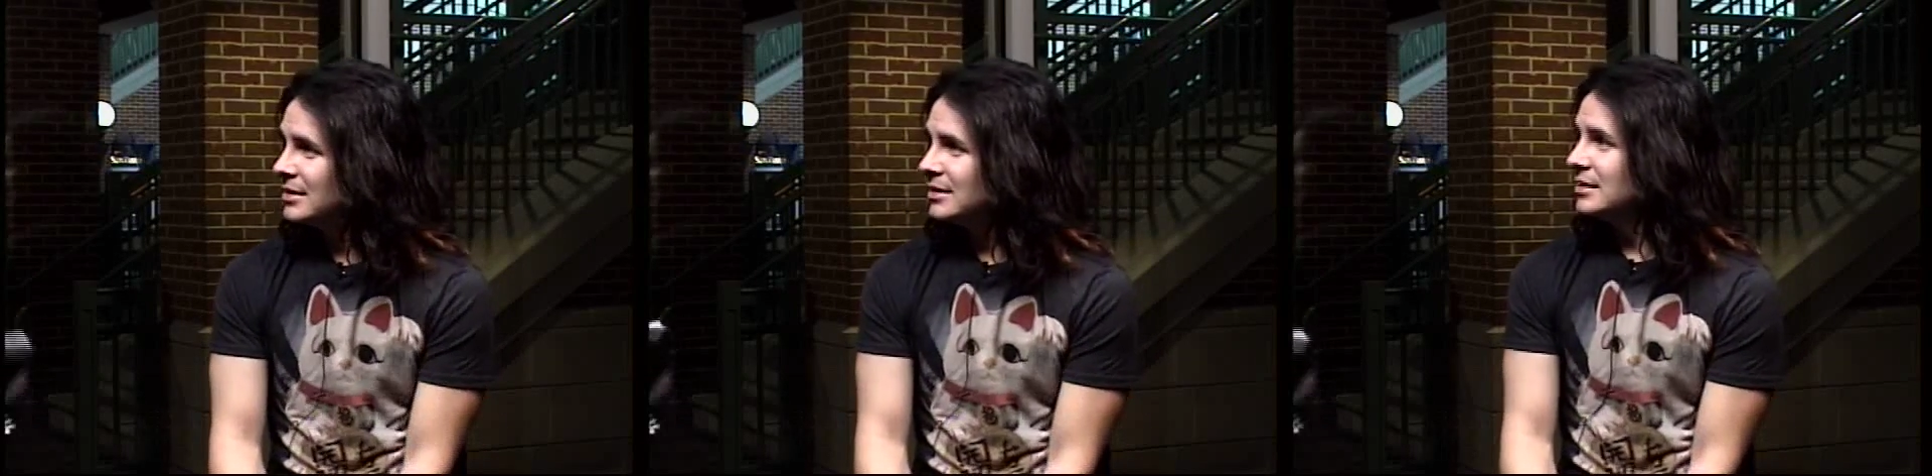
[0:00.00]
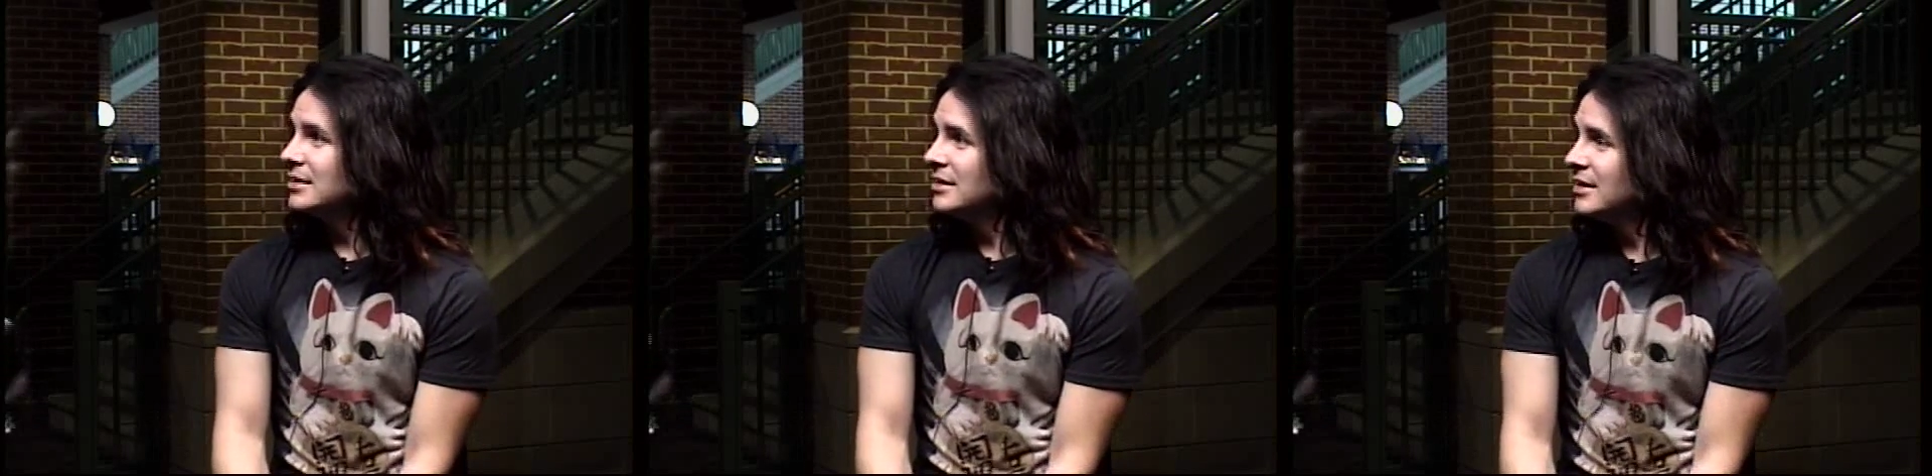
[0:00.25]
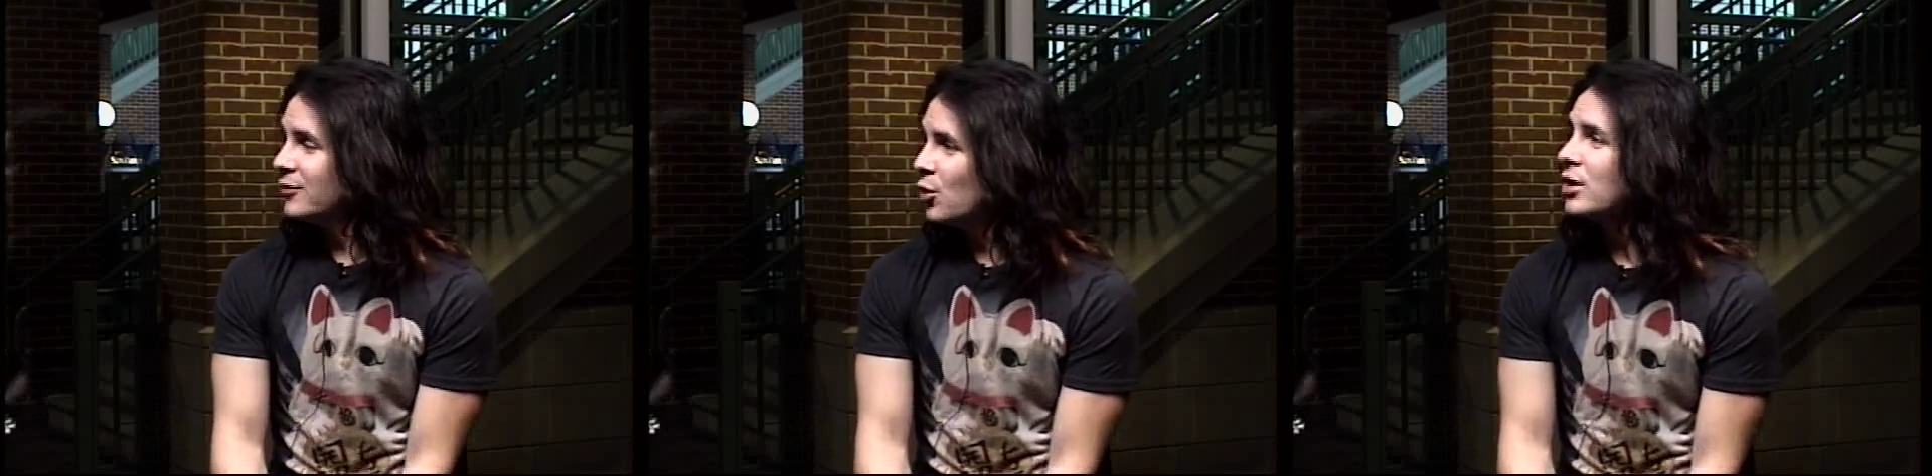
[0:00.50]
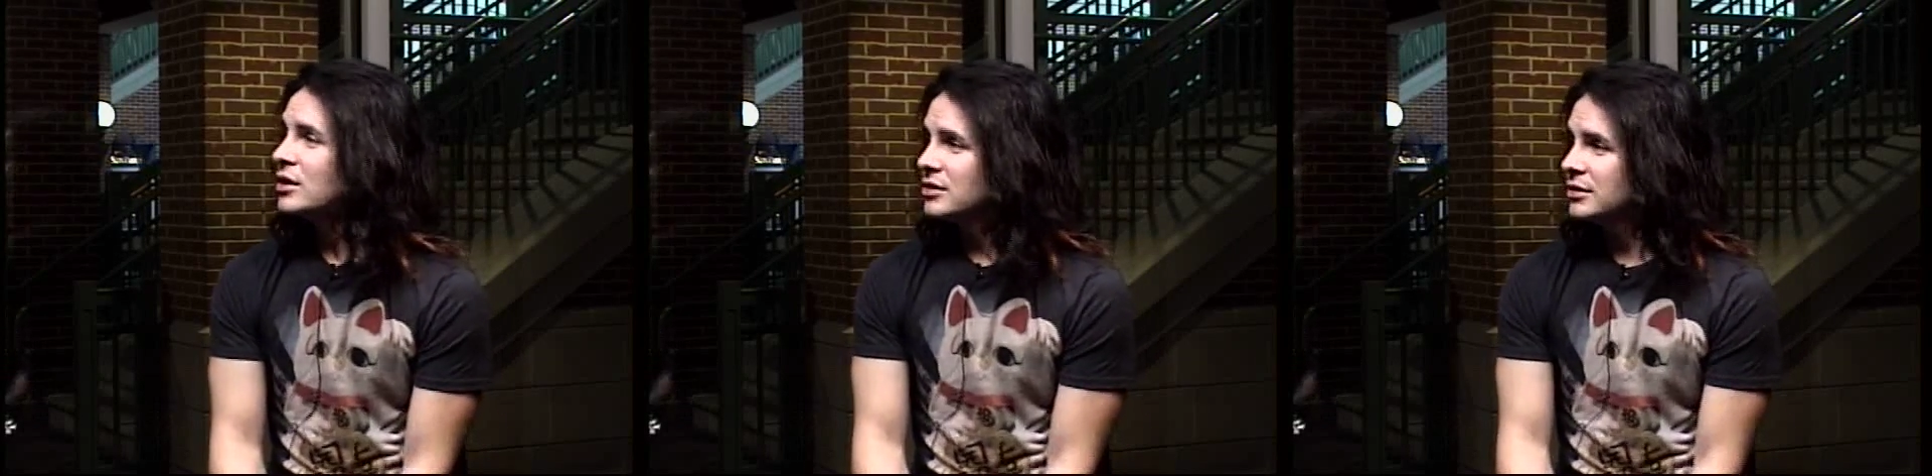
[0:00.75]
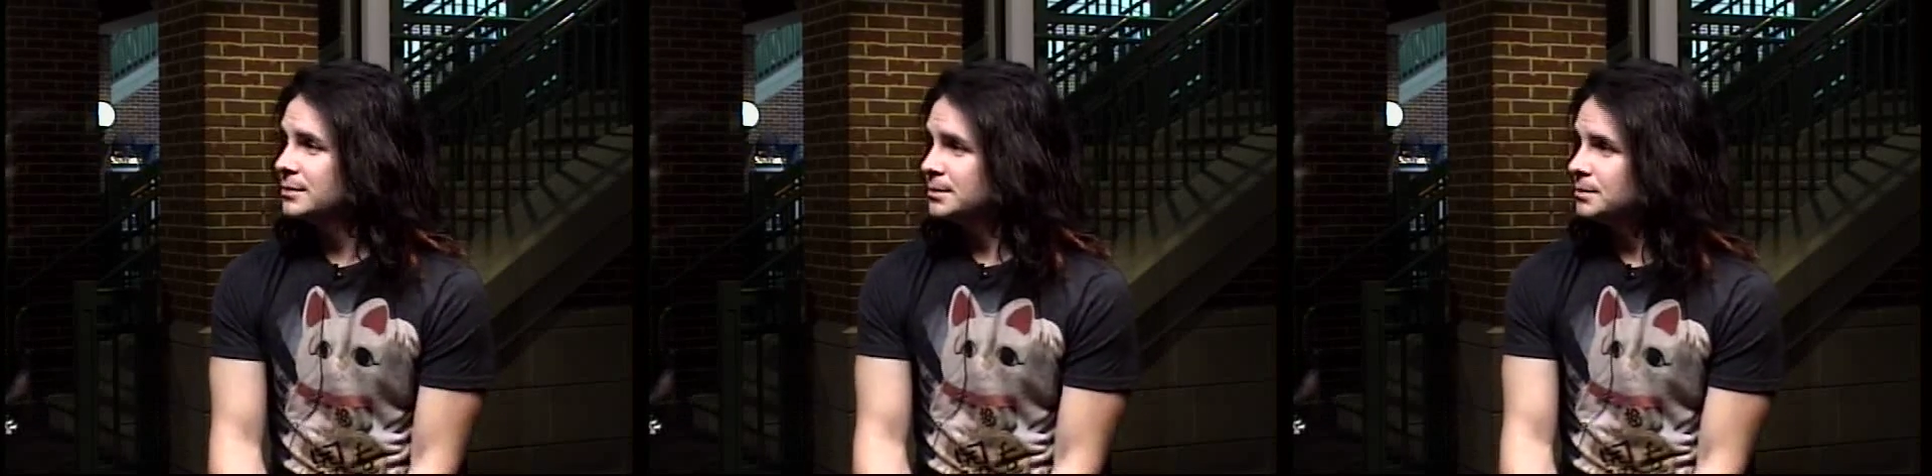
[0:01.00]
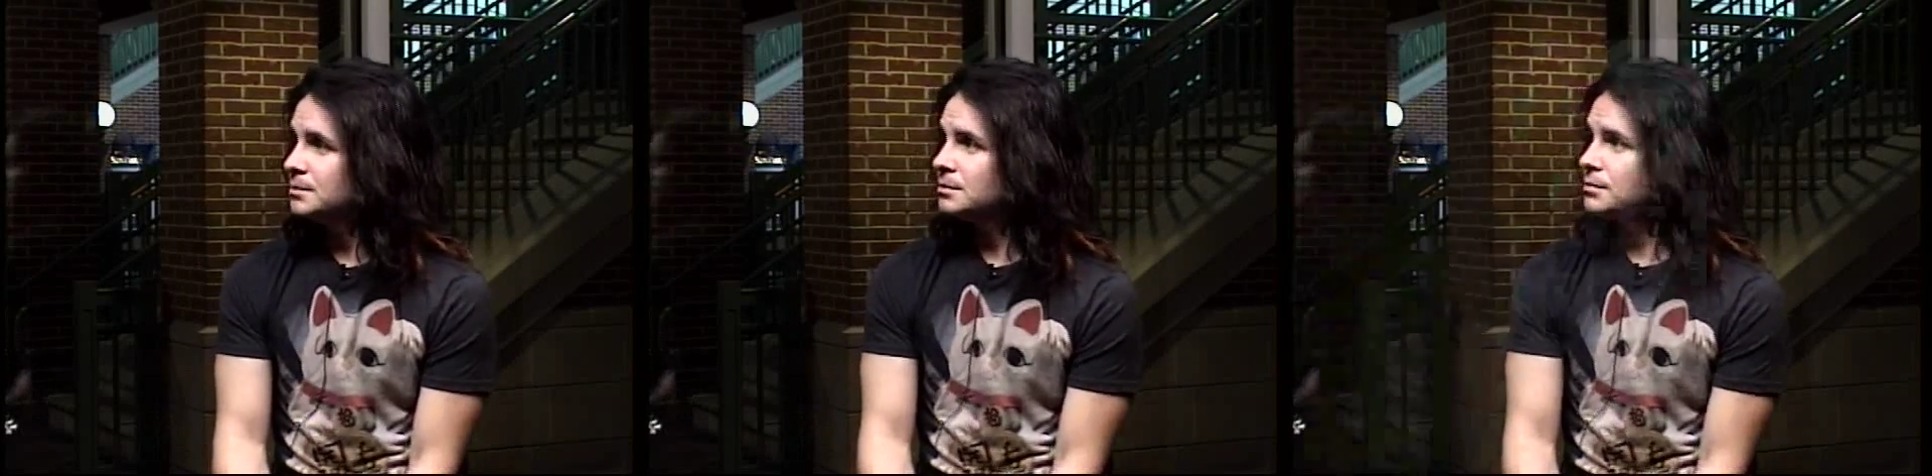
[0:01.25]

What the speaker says: When you sing, this deep